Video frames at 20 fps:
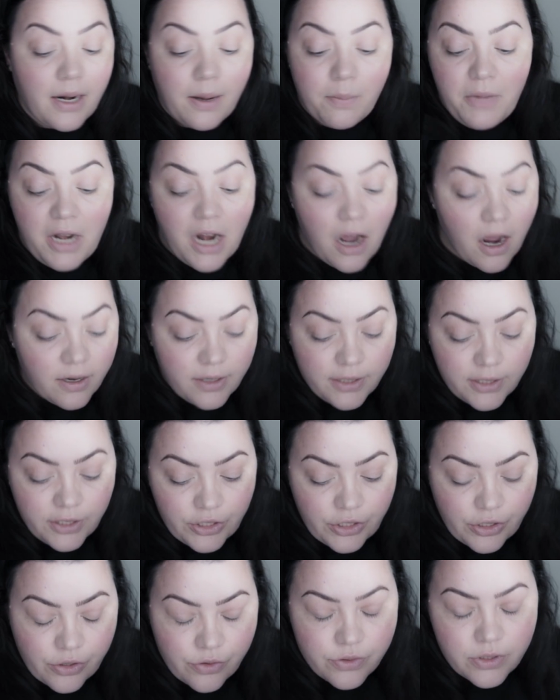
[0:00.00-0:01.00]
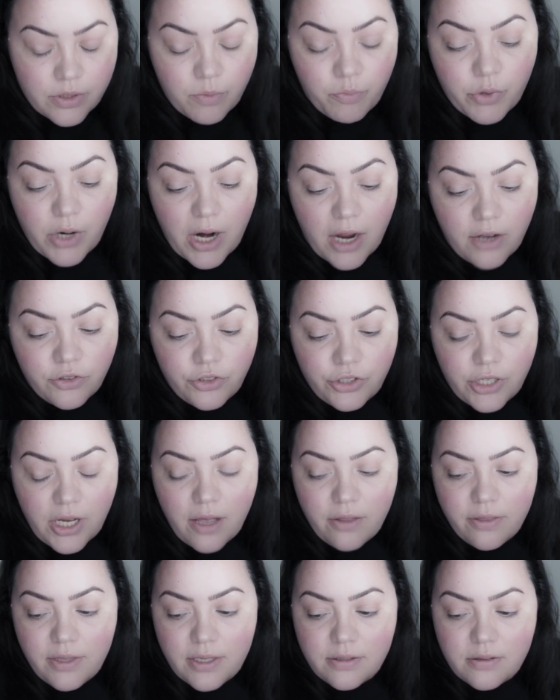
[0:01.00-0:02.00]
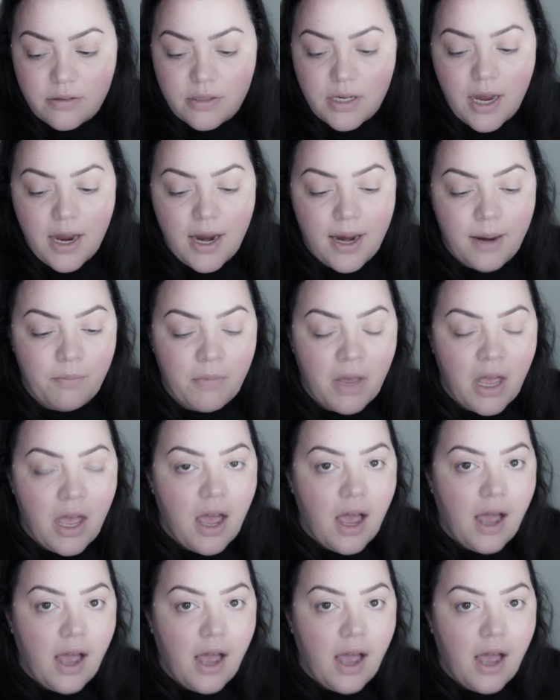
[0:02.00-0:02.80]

I'm not going to use a brow gel this time.